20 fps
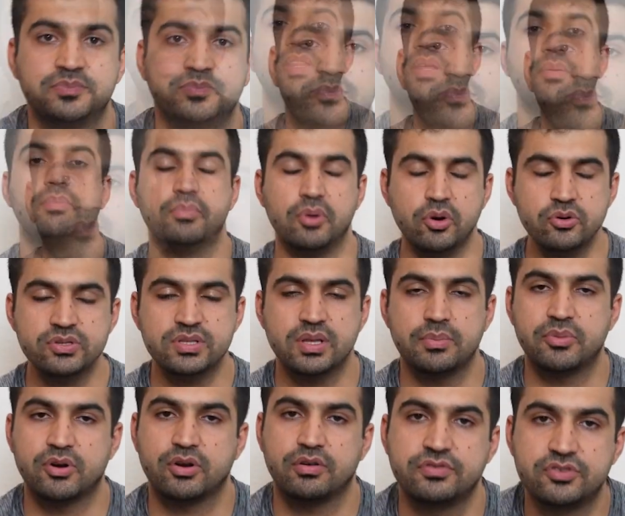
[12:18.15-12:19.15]
The most
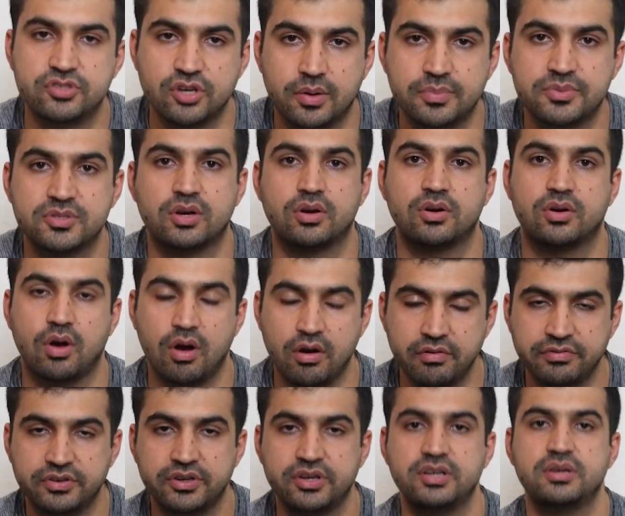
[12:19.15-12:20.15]
number of jobs are
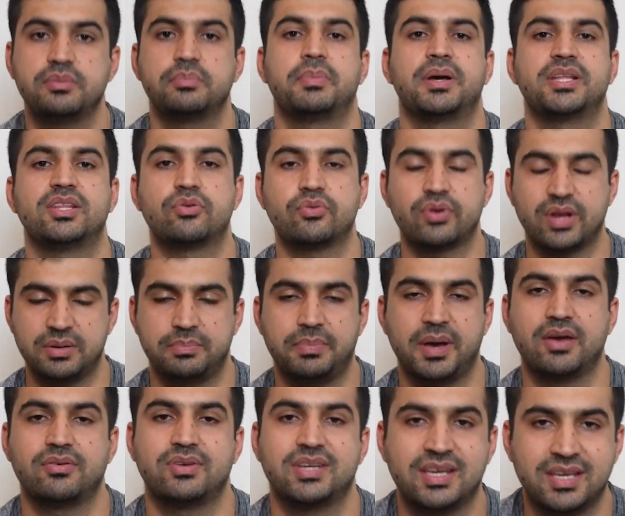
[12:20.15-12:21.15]
offered by the red
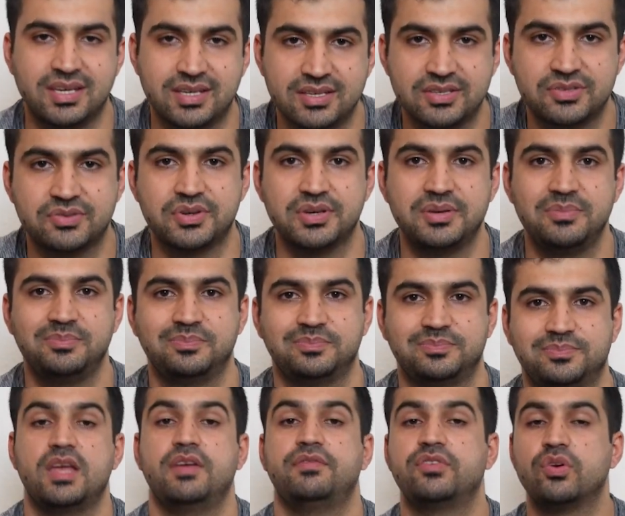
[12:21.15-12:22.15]
biotech industry.
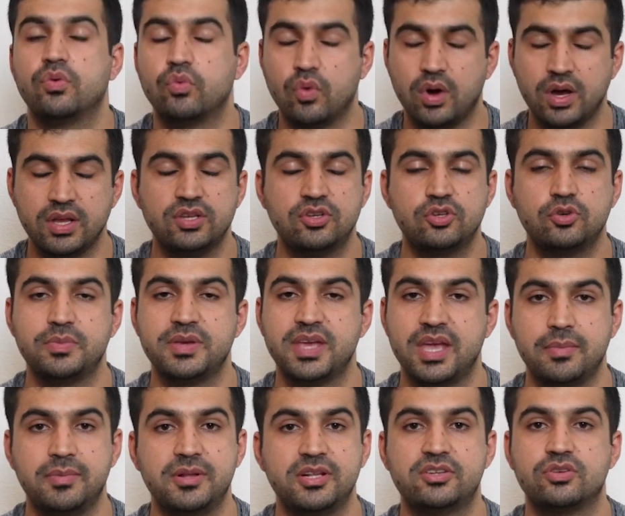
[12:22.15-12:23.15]
If you want to be
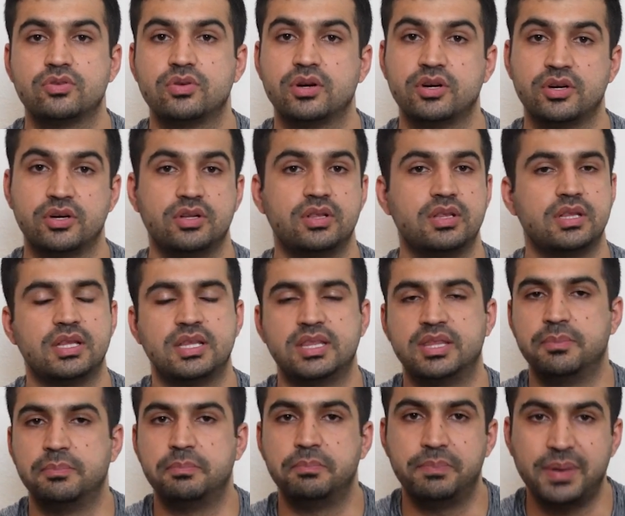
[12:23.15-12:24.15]
able to earn
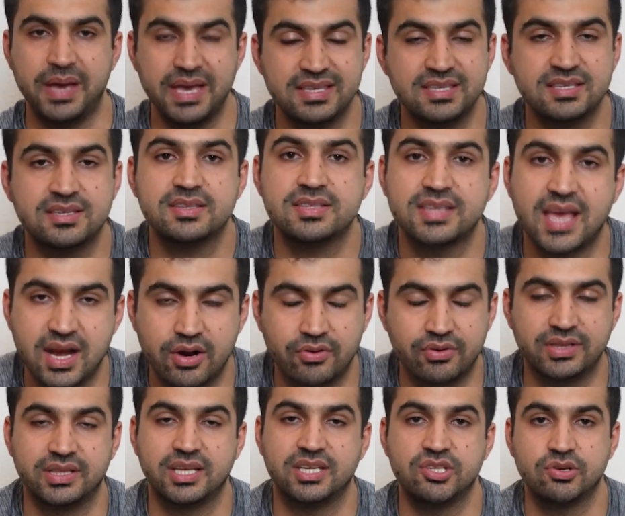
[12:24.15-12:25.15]
the best
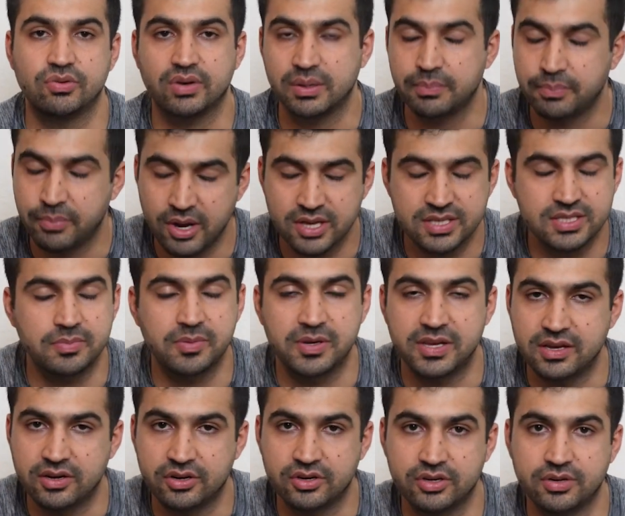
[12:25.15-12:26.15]
salary that you can
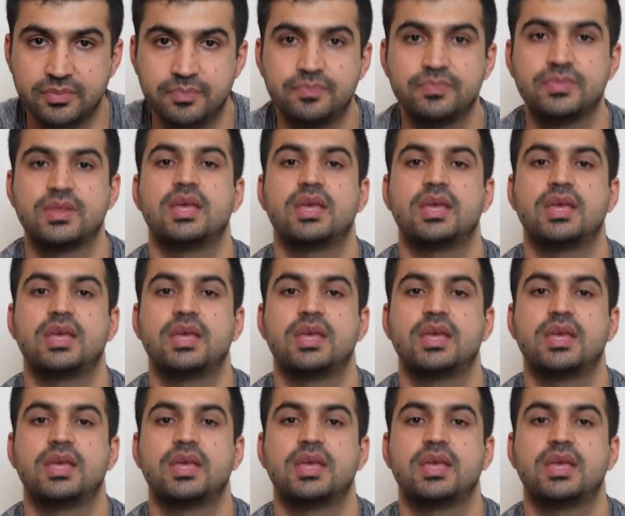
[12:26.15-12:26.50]
possibly earn,